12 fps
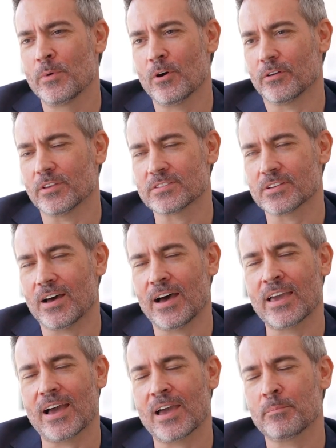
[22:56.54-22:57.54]
be honest.
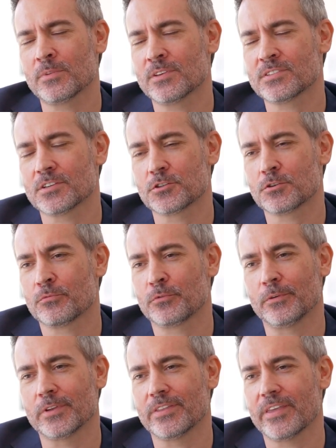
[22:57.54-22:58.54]
I'm the surgeon
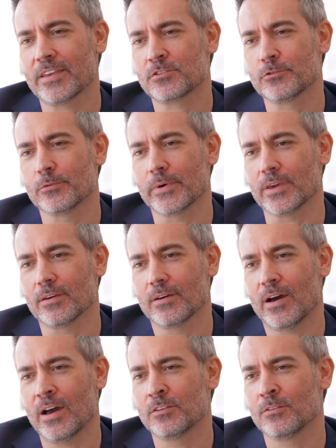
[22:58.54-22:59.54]
from the natural way.
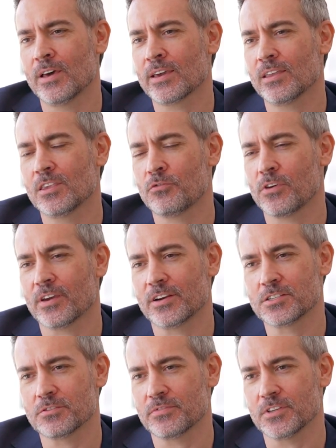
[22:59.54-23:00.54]
I don't like anything
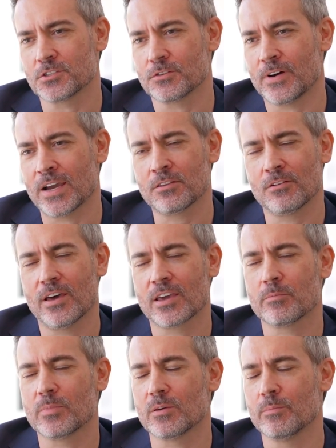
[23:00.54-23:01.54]
artificial. I don't
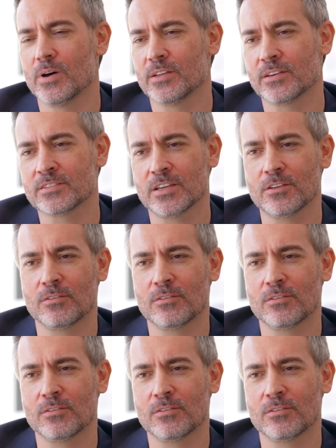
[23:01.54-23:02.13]
like big buttocks. I